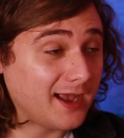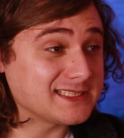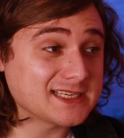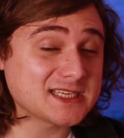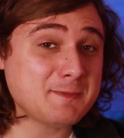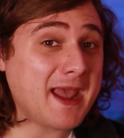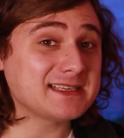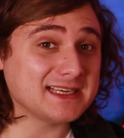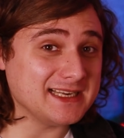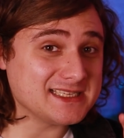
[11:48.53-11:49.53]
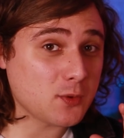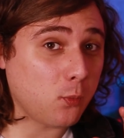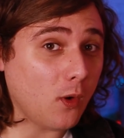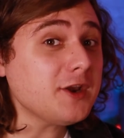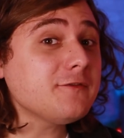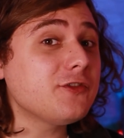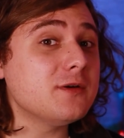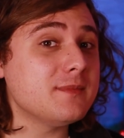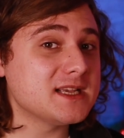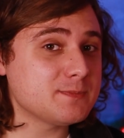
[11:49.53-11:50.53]
I suspect at least one of
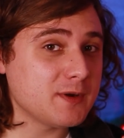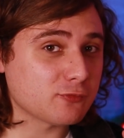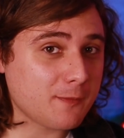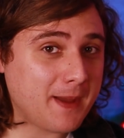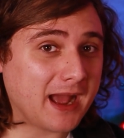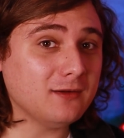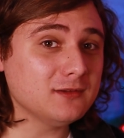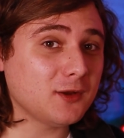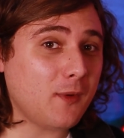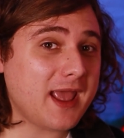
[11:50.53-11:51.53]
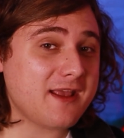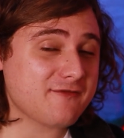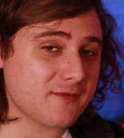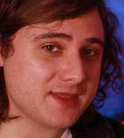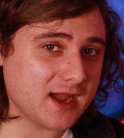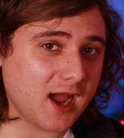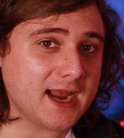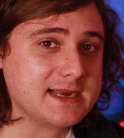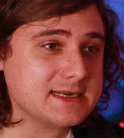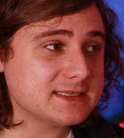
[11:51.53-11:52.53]
them has been repelled away from the
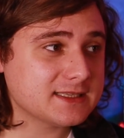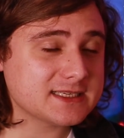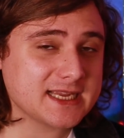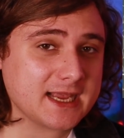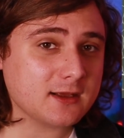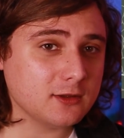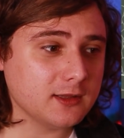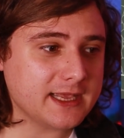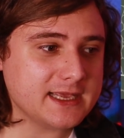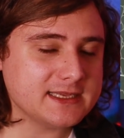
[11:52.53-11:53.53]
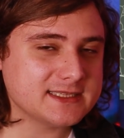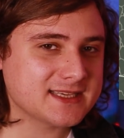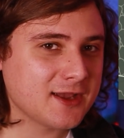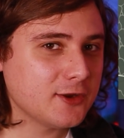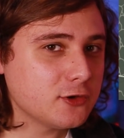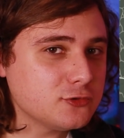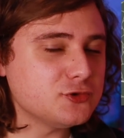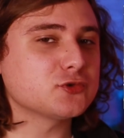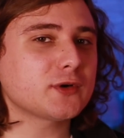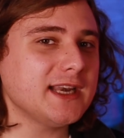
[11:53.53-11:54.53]
island that Tingle is
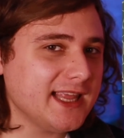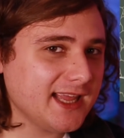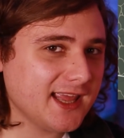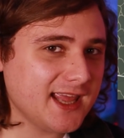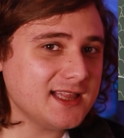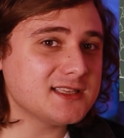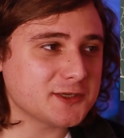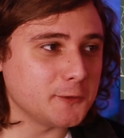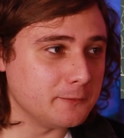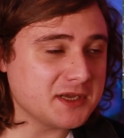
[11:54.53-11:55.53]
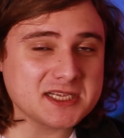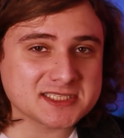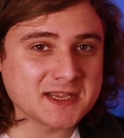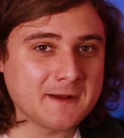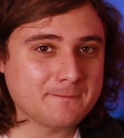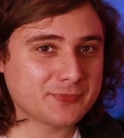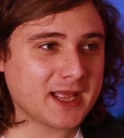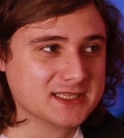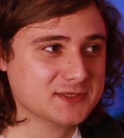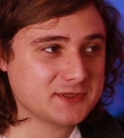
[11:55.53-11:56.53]
drilling into, because
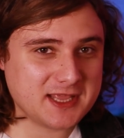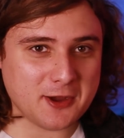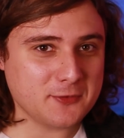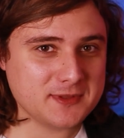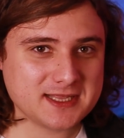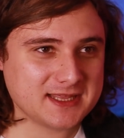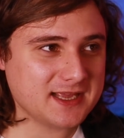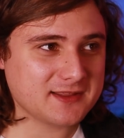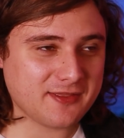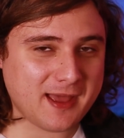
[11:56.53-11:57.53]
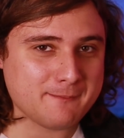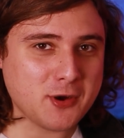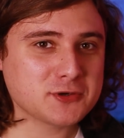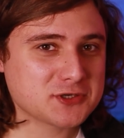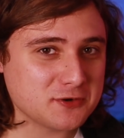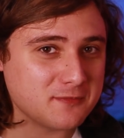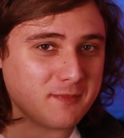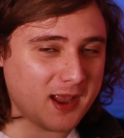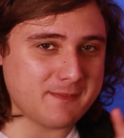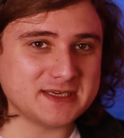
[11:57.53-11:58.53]
that's the only thing that motion
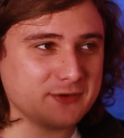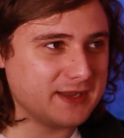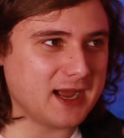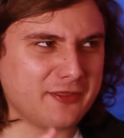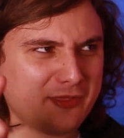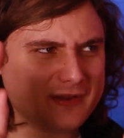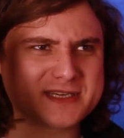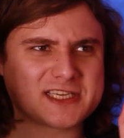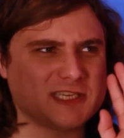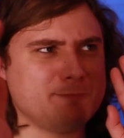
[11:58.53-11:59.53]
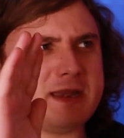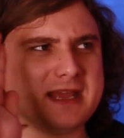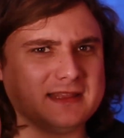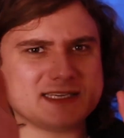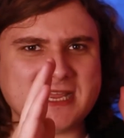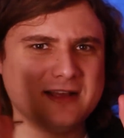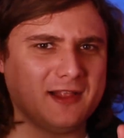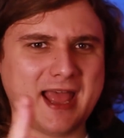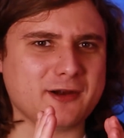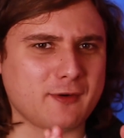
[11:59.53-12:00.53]
might be doing other than just spinning the
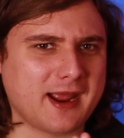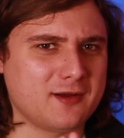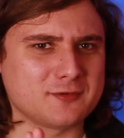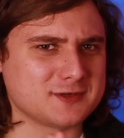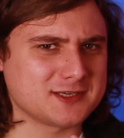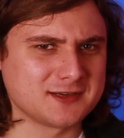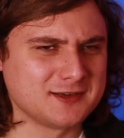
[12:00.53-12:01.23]
Tingle head around.